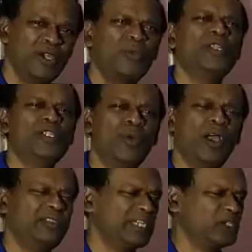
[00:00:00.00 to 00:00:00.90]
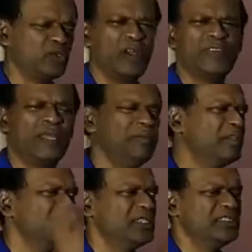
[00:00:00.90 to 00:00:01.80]
When you want, take 2 of them.
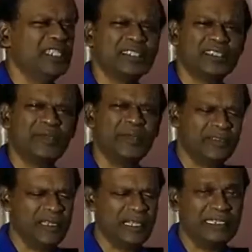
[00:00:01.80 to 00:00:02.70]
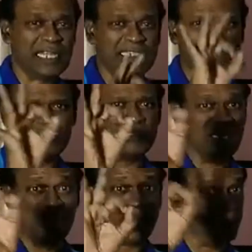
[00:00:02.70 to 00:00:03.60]
Just steam it, and that's it. It
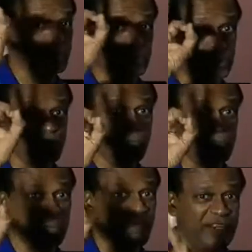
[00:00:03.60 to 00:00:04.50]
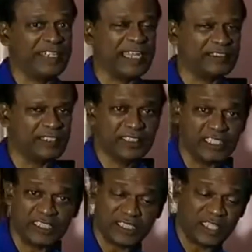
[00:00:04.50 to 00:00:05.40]
becomes super duper fantastic.
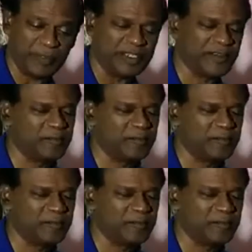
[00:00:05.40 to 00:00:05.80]
Just steam it.